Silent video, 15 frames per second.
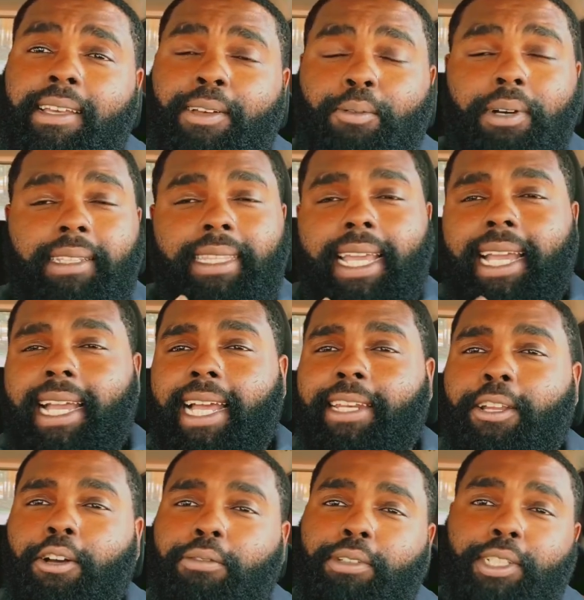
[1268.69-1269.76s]
One thing I
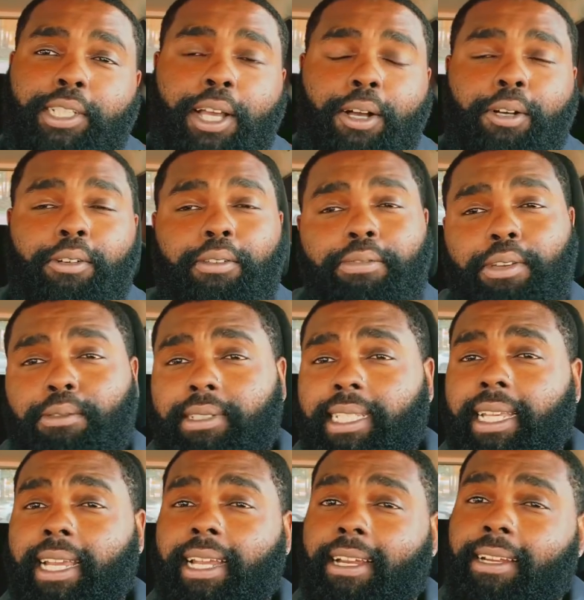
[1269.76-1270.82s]
know for sure, if you was
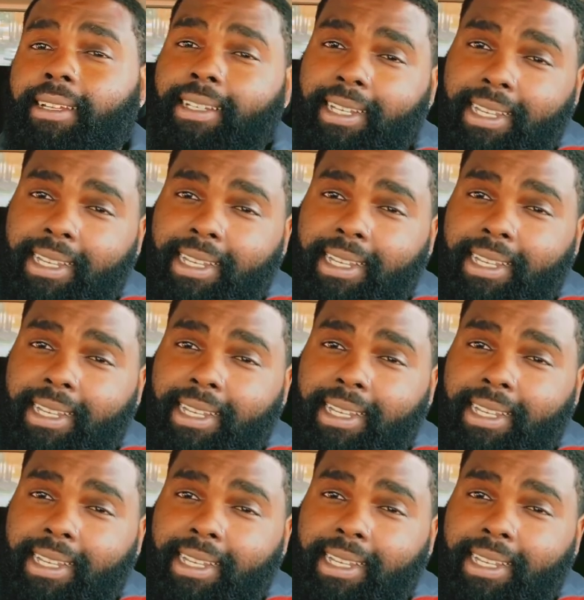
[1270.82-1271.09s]
here